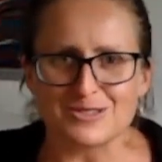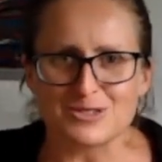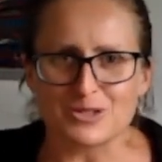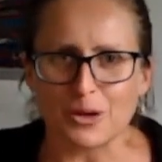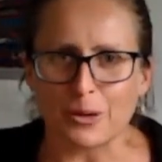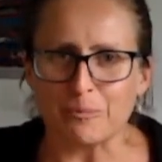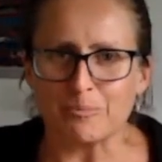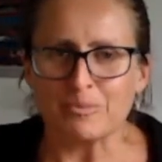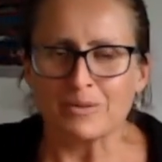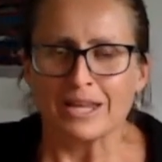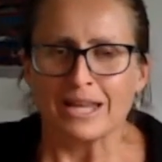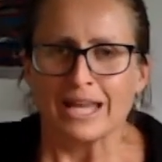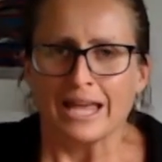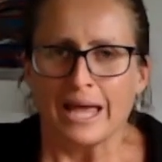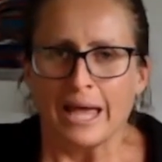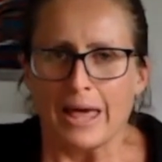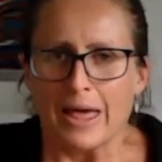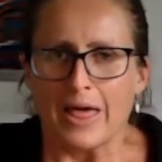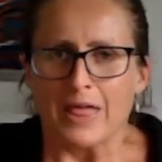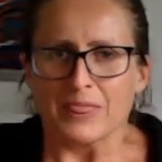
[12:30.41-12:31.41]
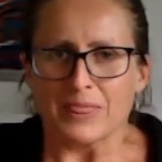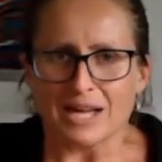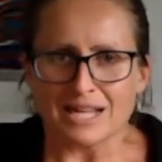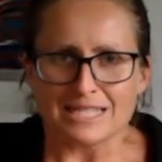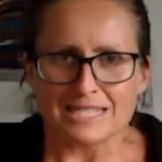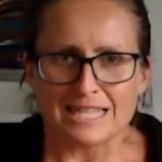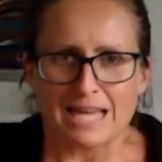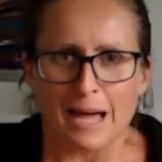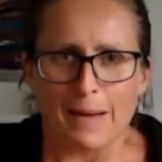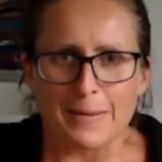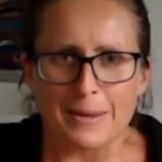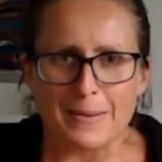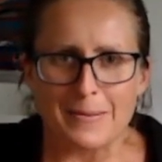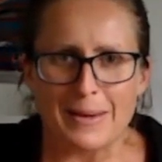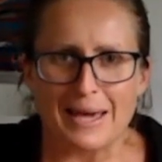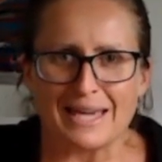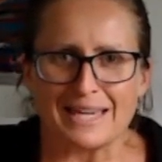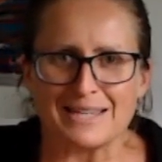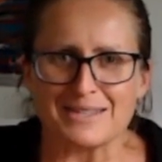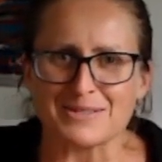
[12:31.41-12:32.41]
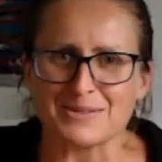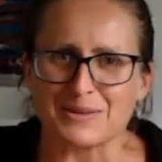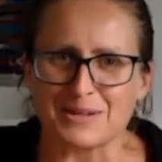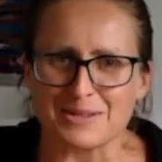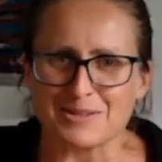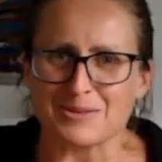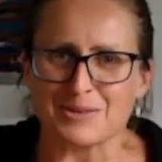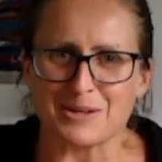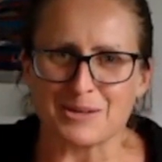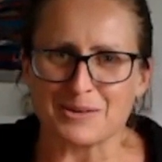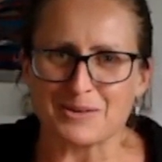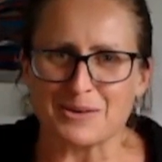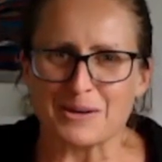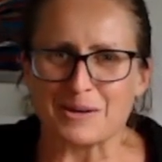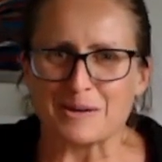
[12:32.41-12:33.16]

So that's coming back in 2023.